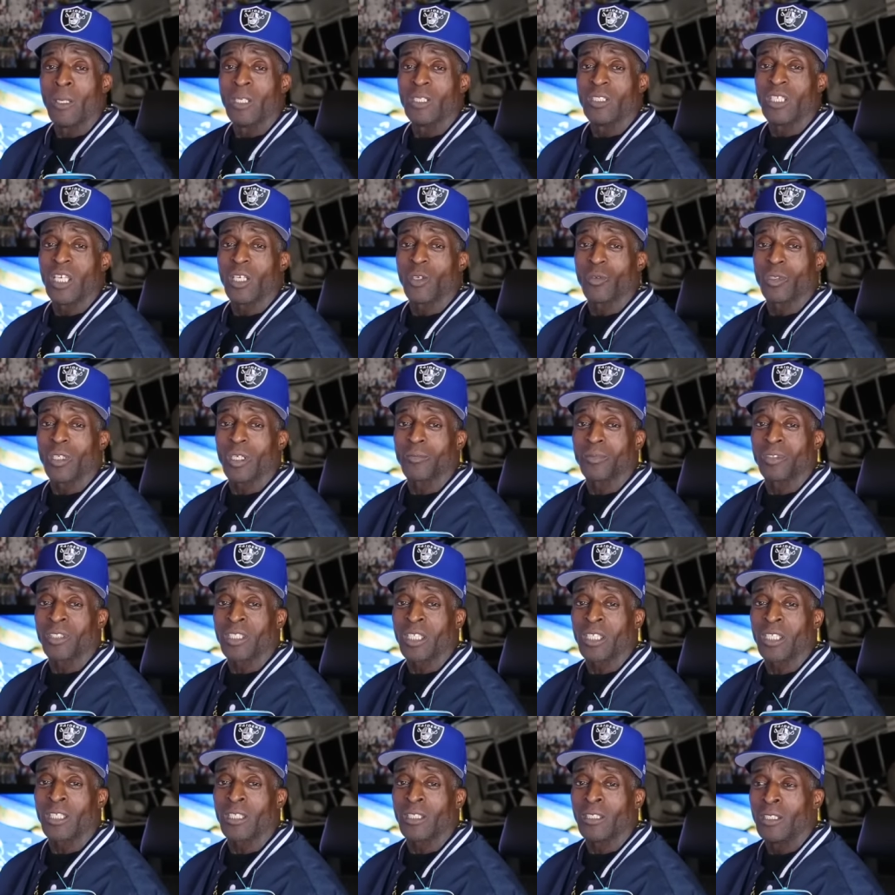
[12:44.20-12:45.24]
Dig what I'm
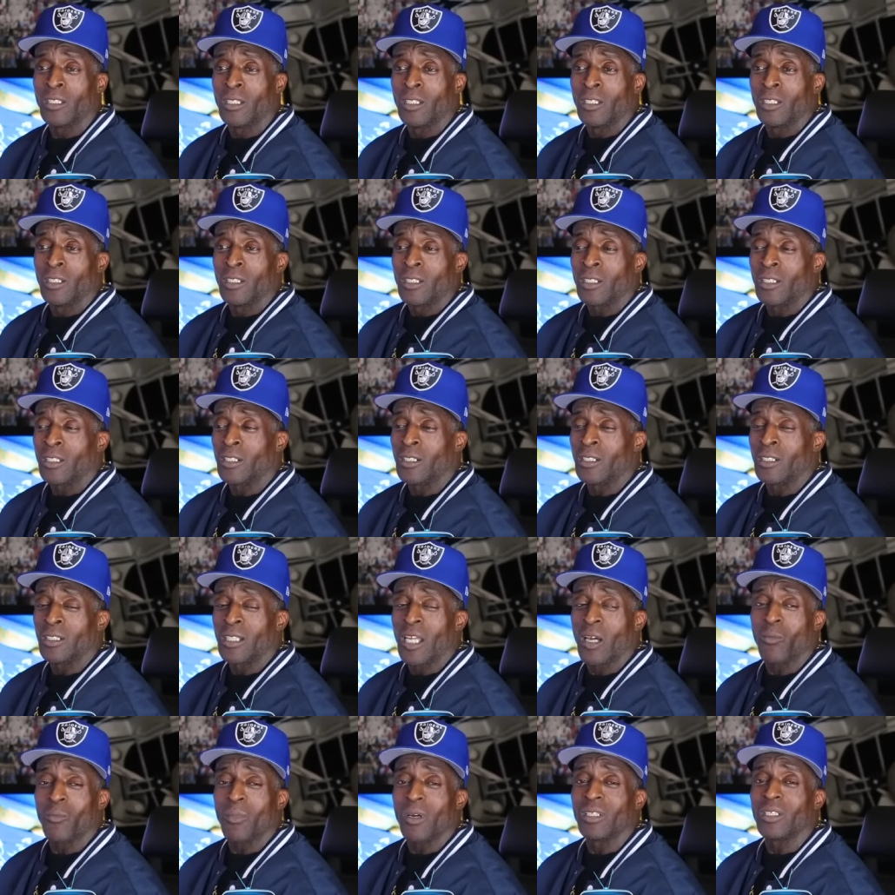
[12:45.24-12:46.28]
saying? That
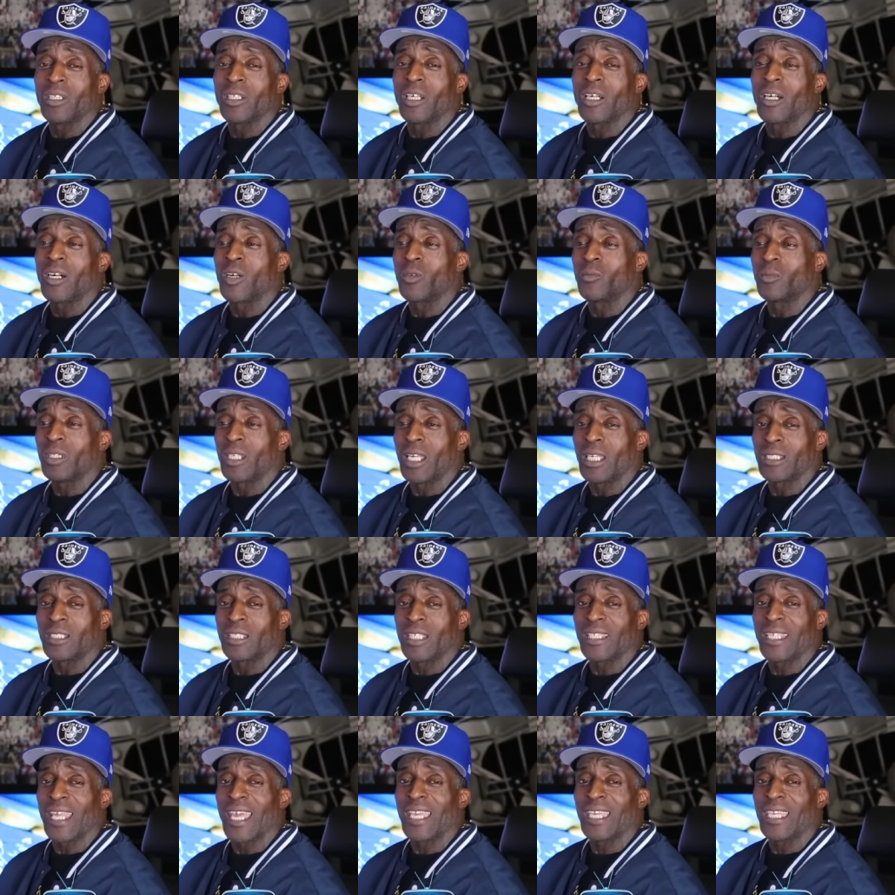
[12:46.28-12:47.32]
was my little homie like
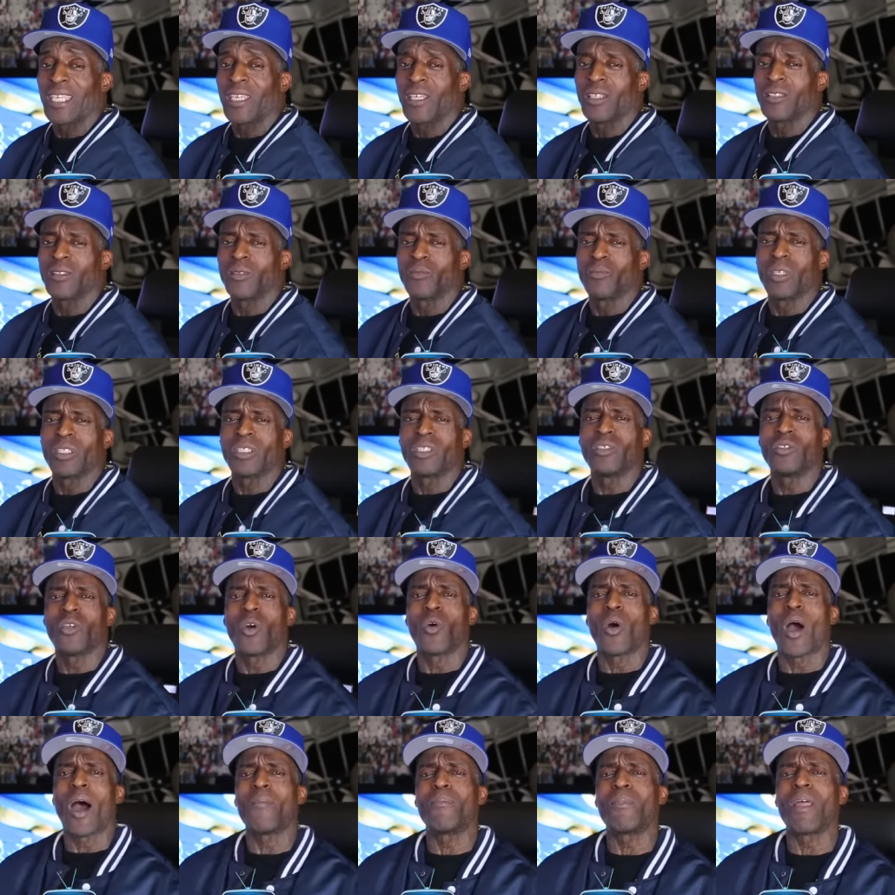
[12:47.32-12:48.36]
that. They killed him. But you
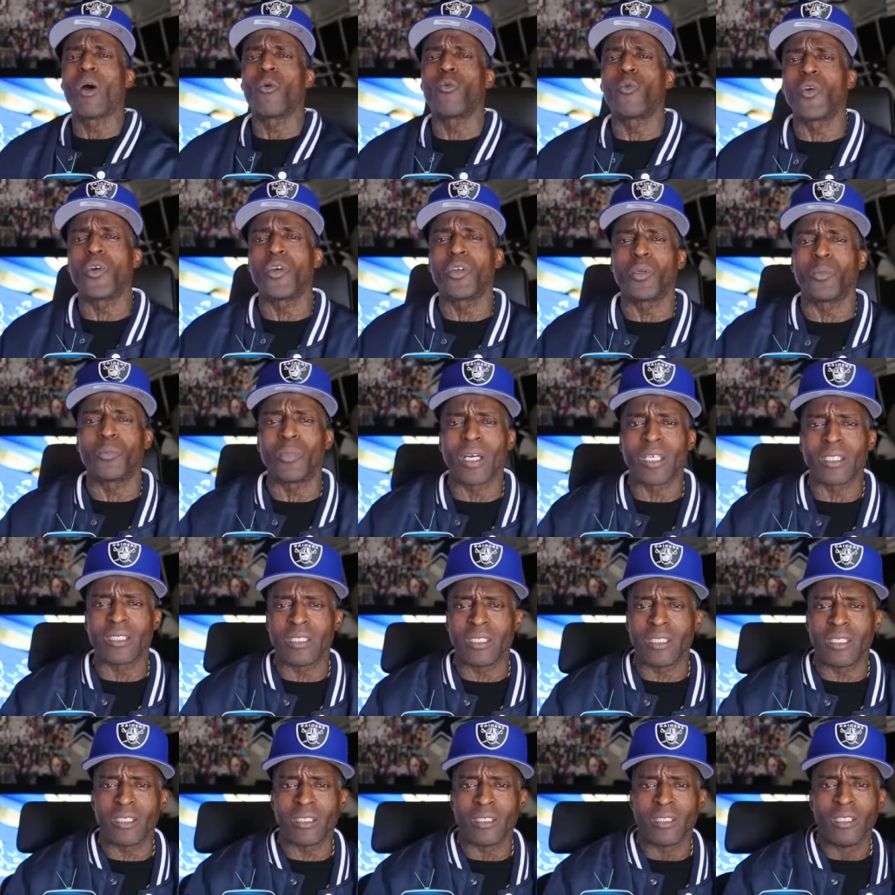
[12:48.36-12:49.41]
know, I'm not worried about
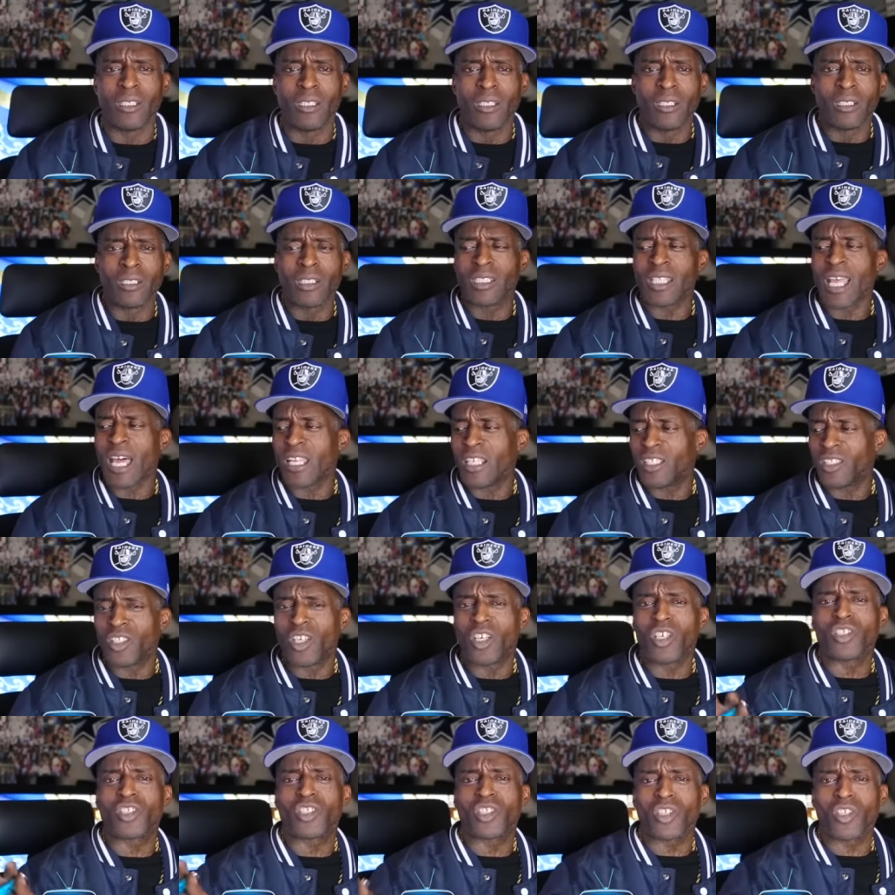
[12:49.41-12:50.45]
that. Cause I
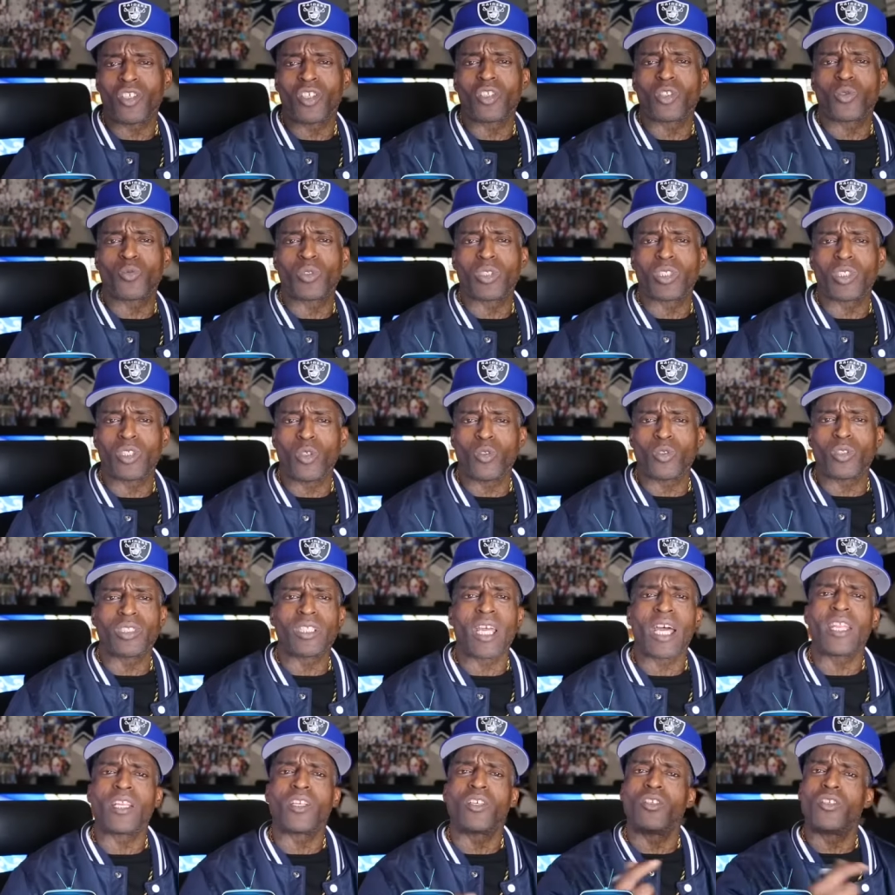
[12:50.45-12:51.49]
done songs with Gooch
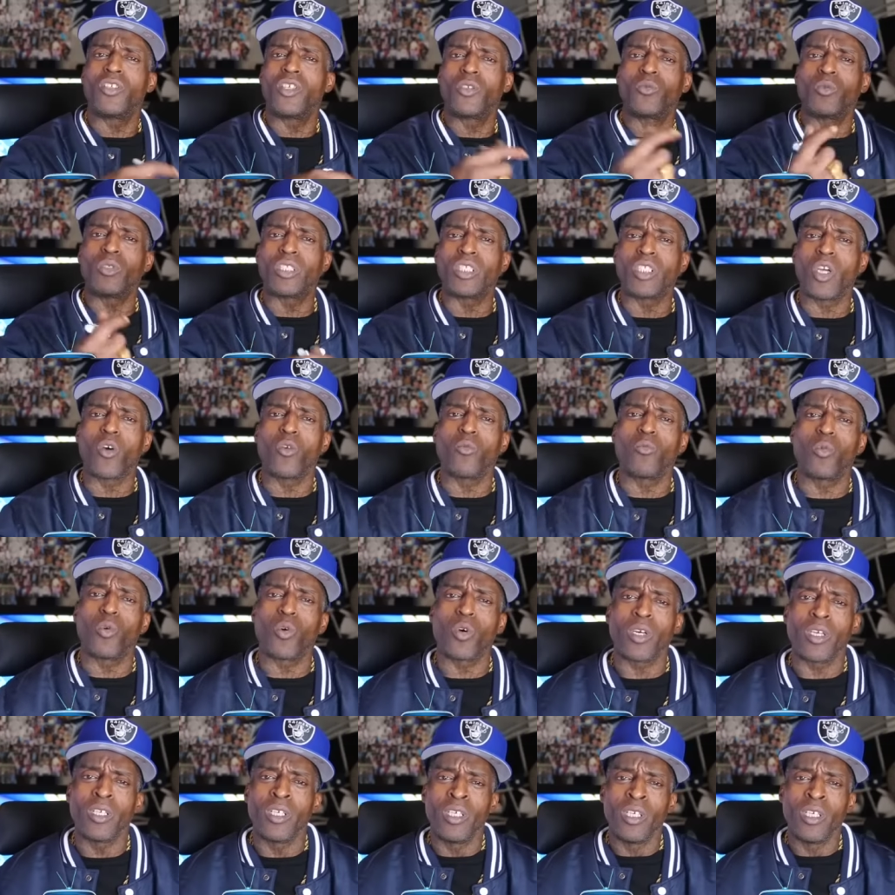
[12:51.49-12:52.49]
and I done hung with Doughboy.